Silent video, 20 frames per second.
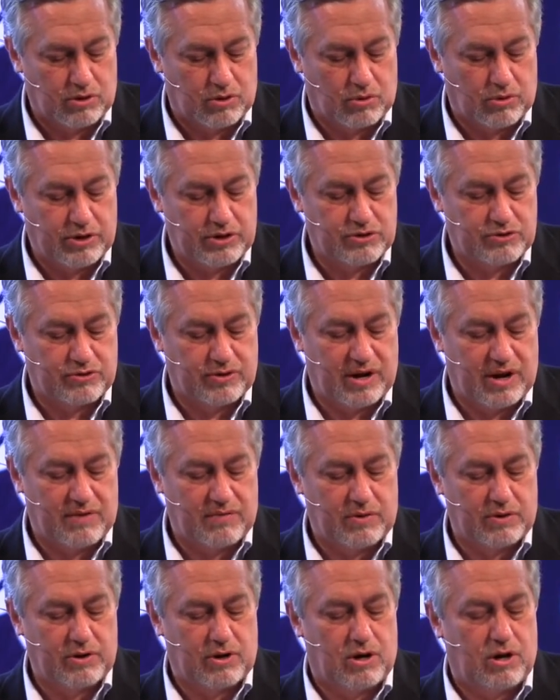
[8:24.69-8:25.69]
Corey
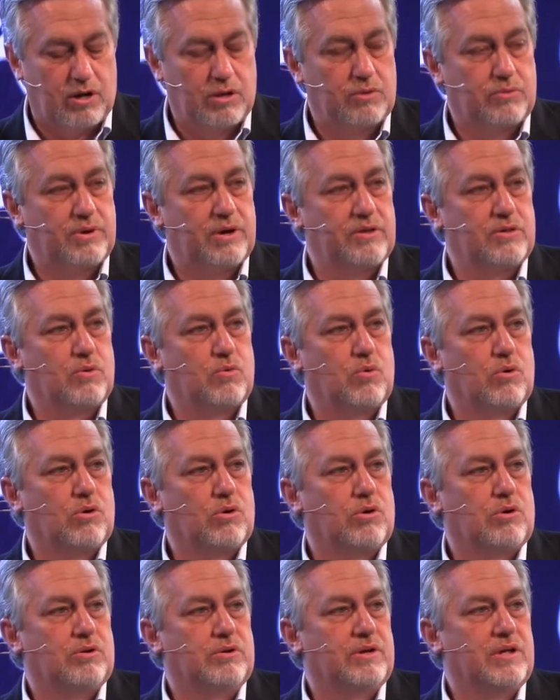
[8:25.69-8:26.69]
traveled all around the
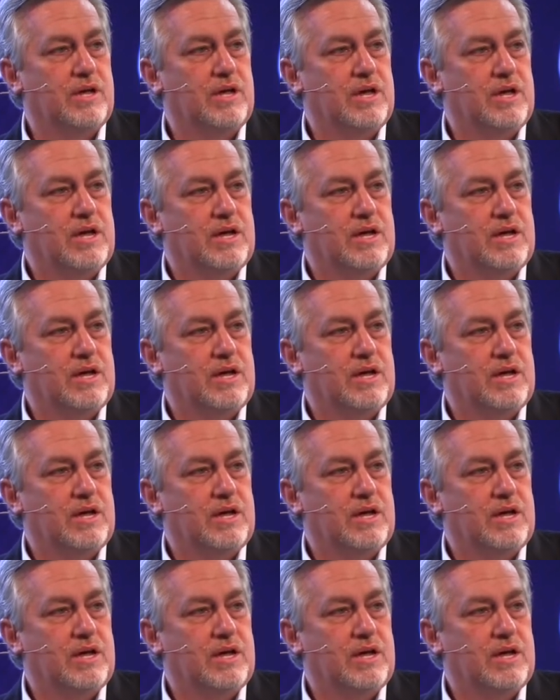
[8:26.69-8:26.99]
world